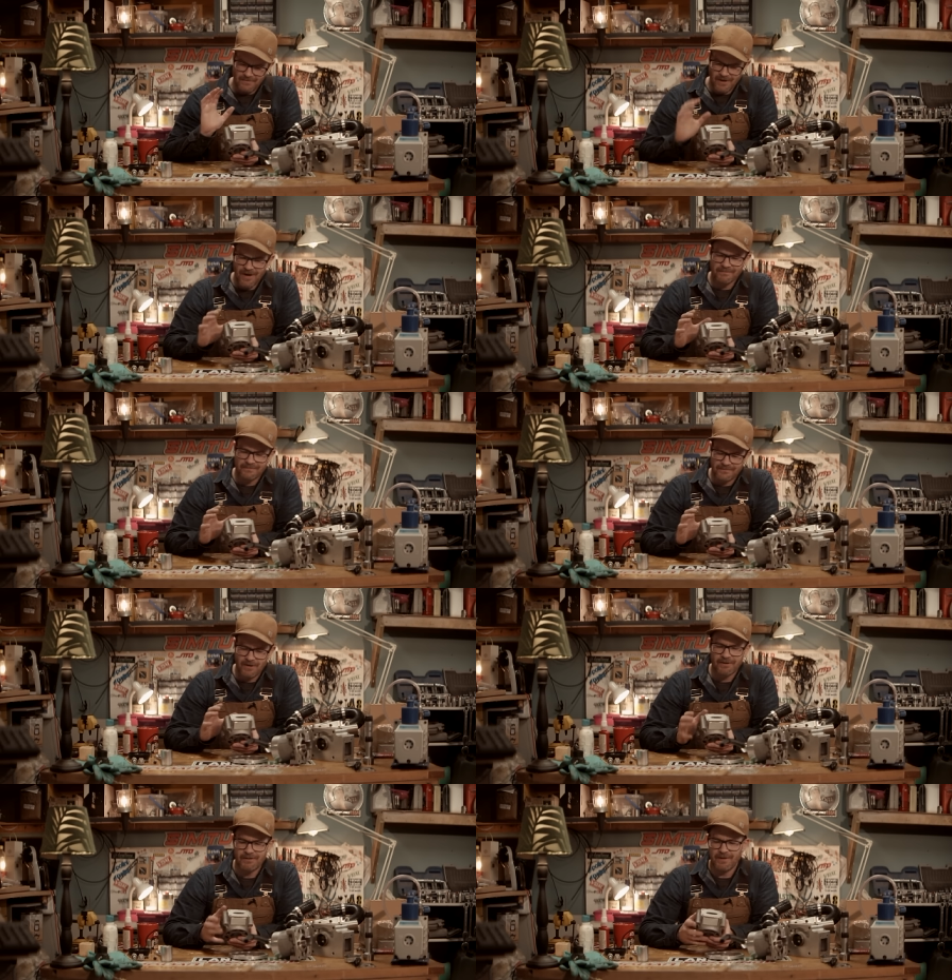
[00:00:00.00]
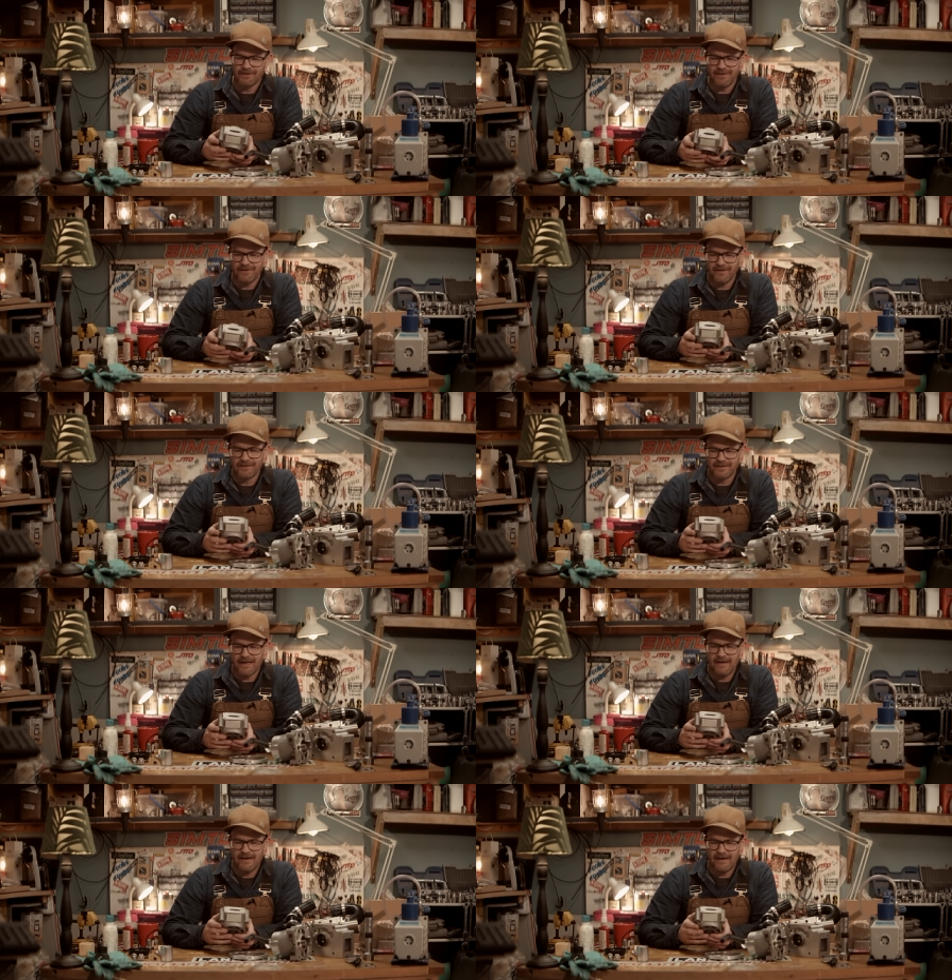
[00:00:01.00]
what I'm talking about here is
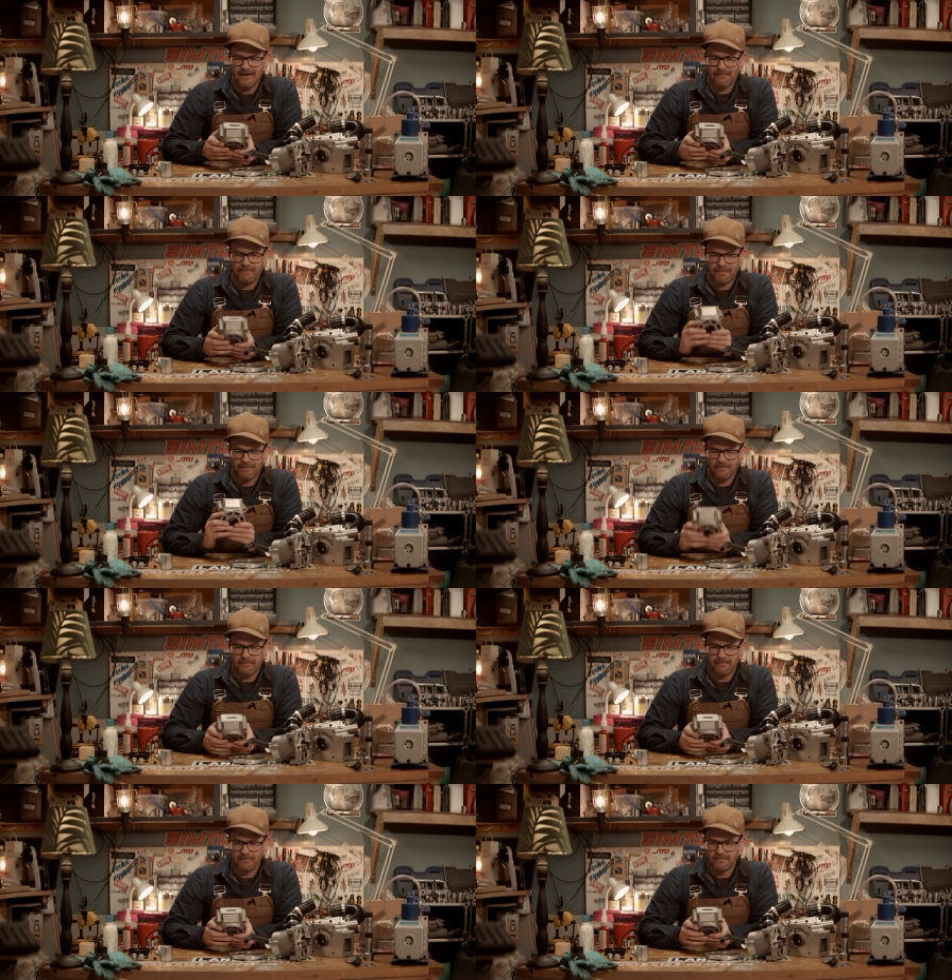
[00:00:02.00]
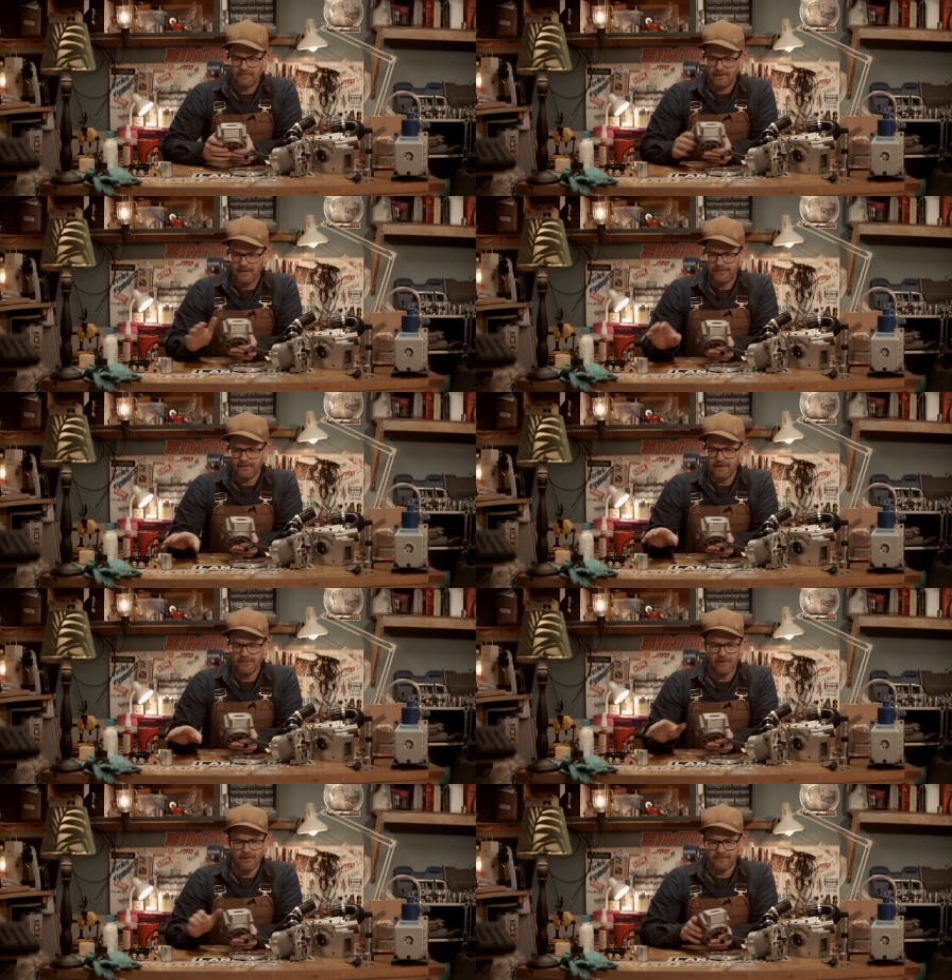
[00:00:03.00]
that uh, if we
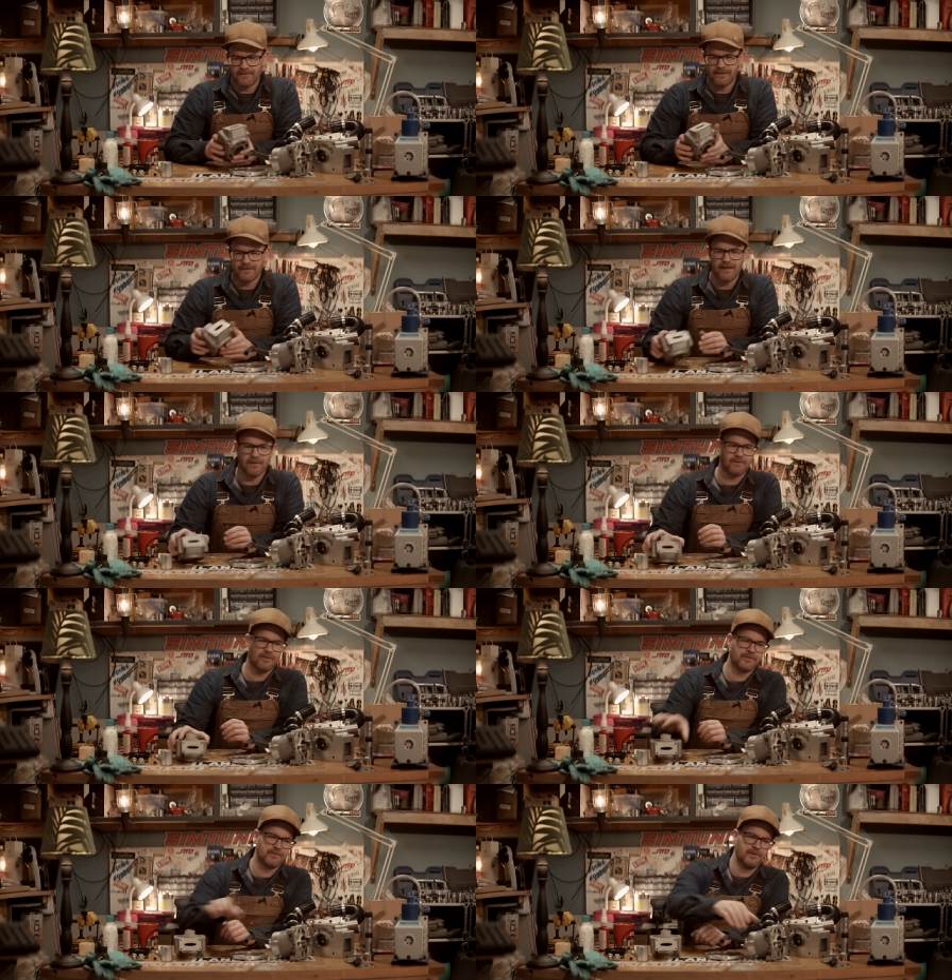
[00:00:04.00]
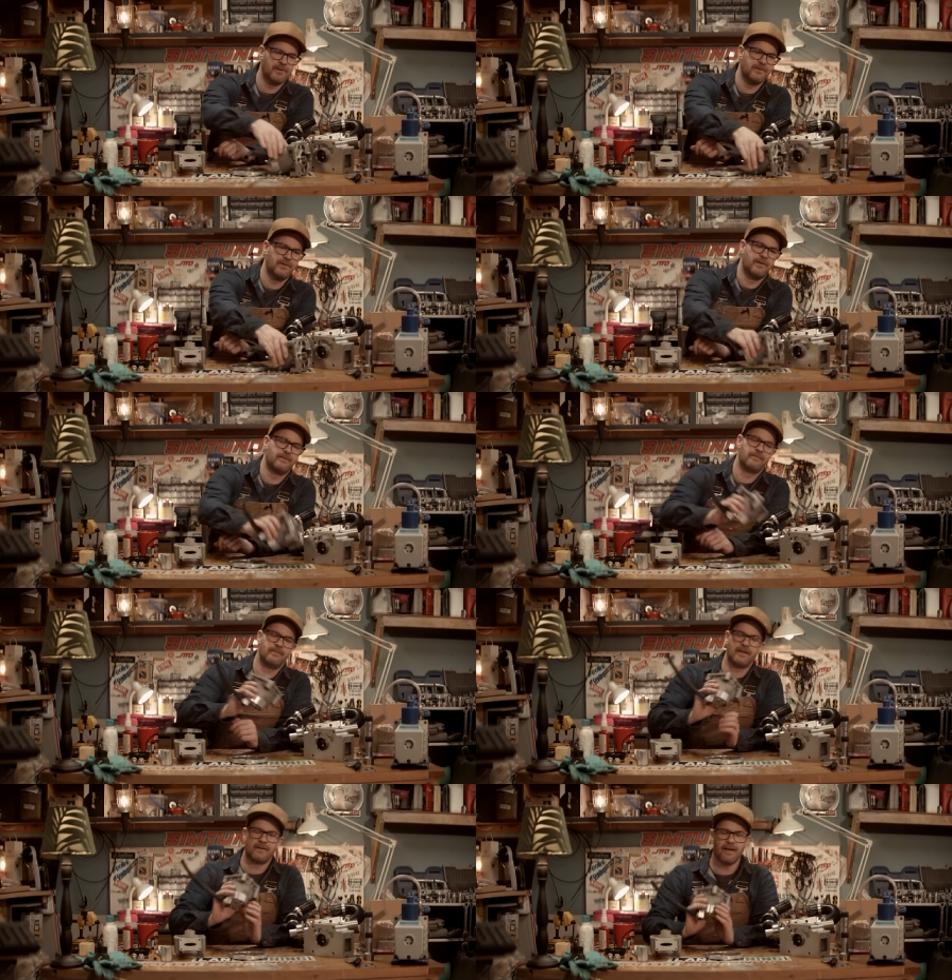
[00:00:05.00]
leave all of this out of the cylinder
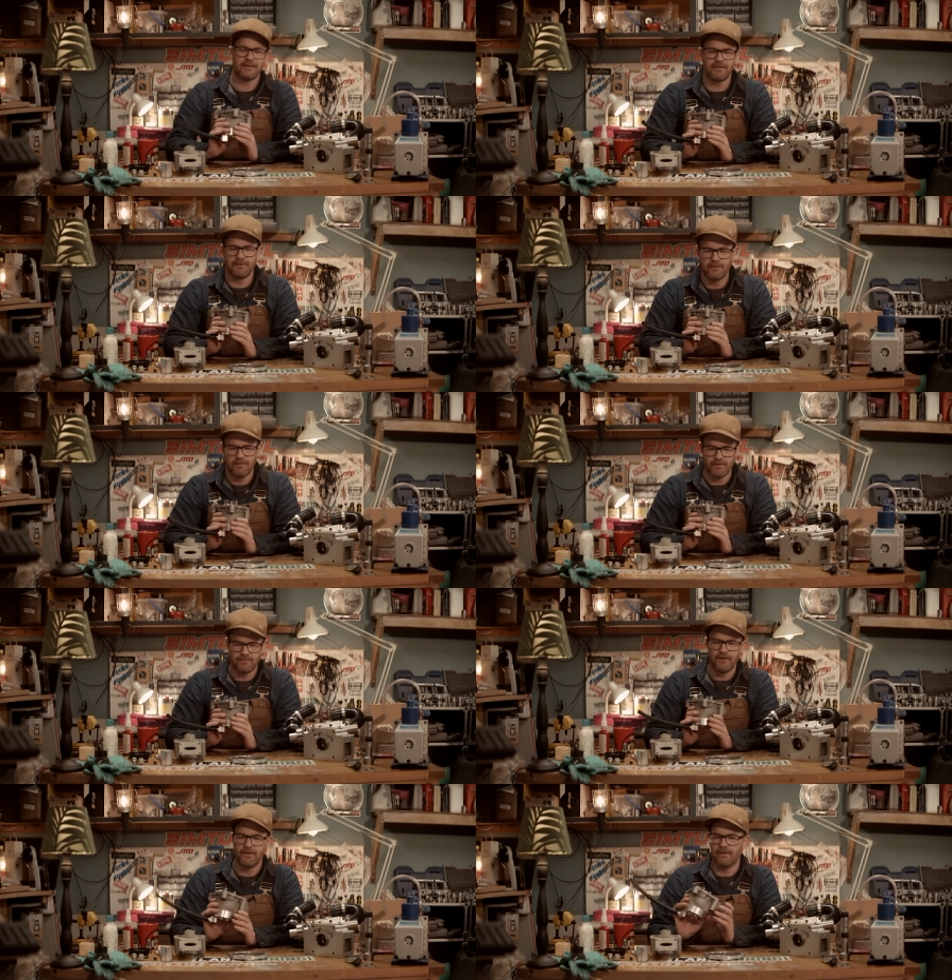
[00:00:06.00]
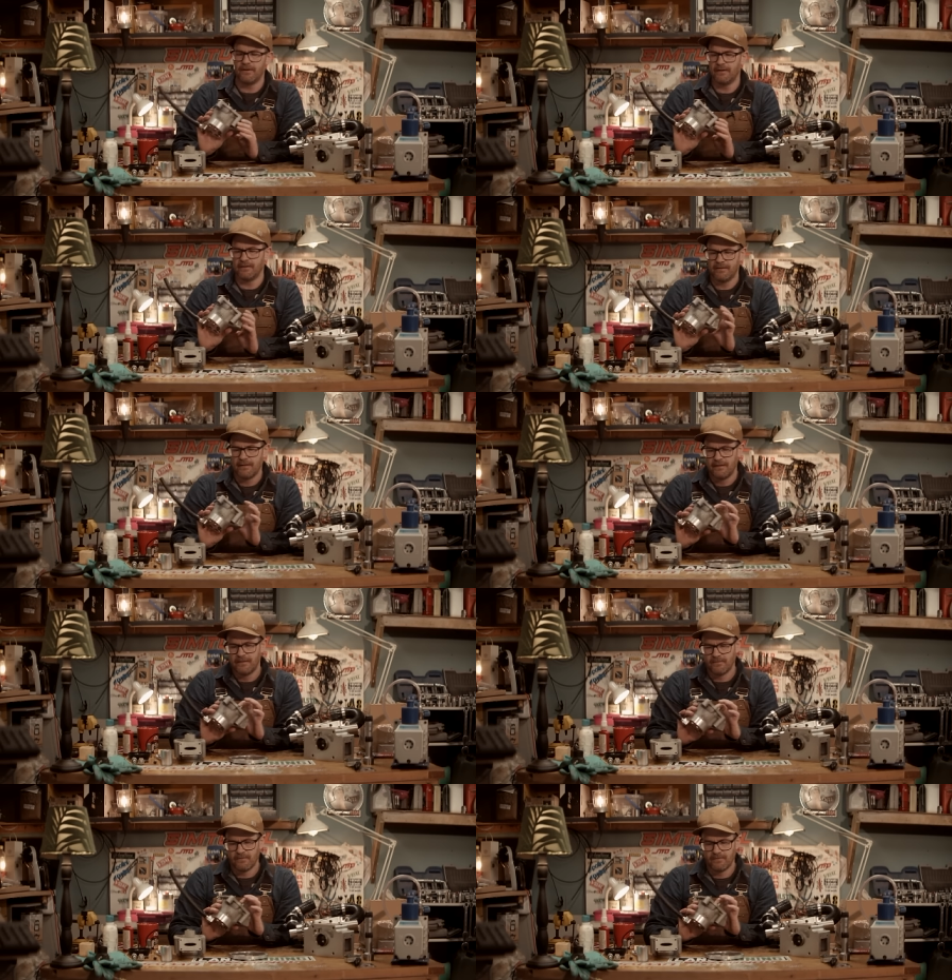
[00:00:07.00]
and cast a new one with a
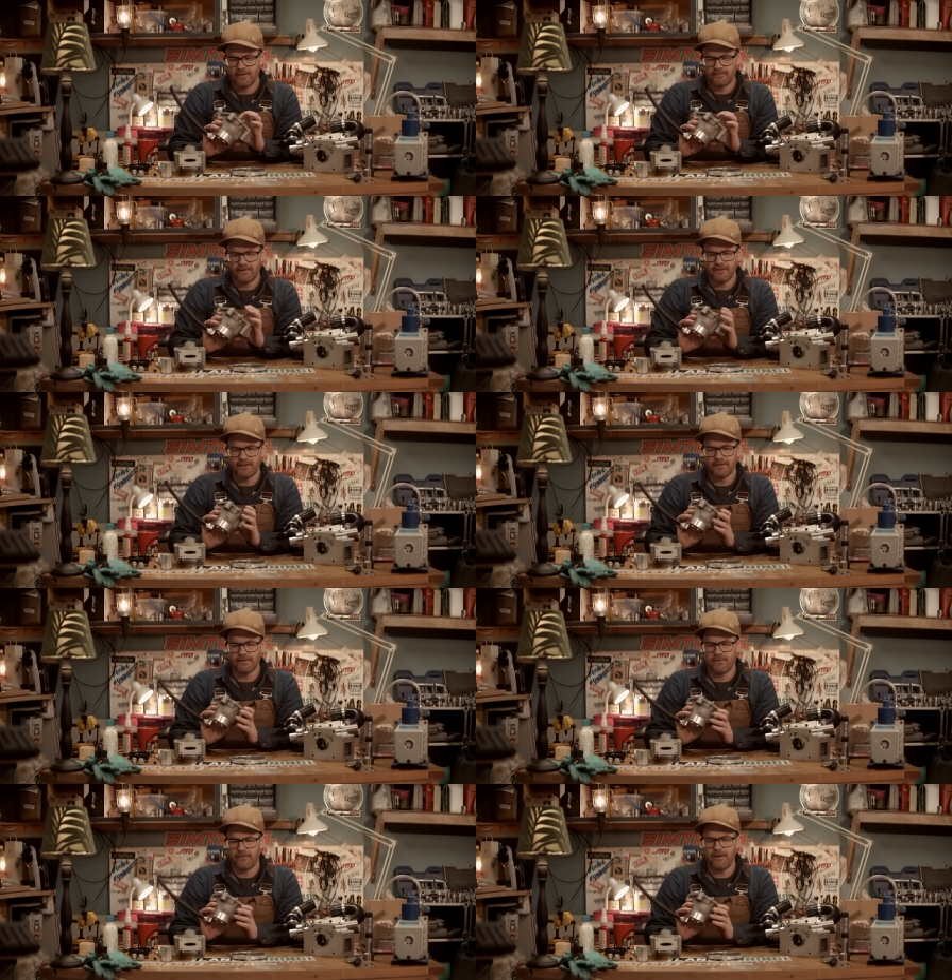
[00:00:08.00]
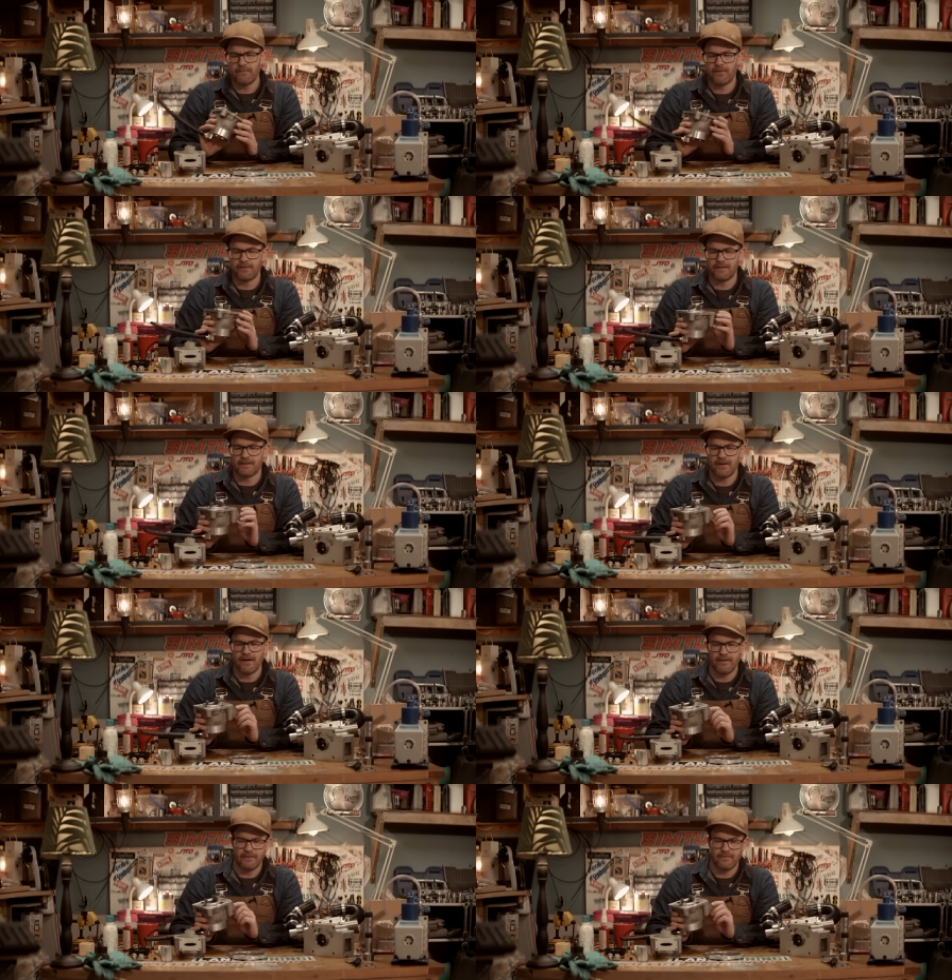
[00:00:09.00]
with traditional three-port
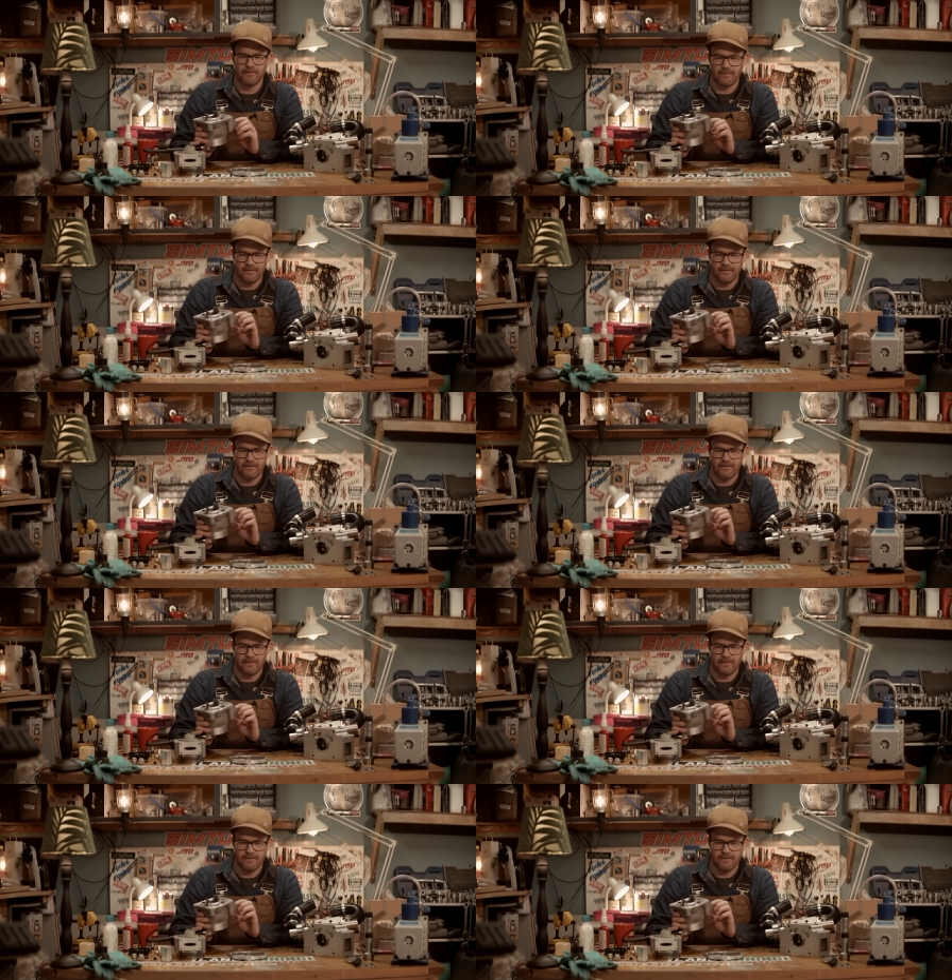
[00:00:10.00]
design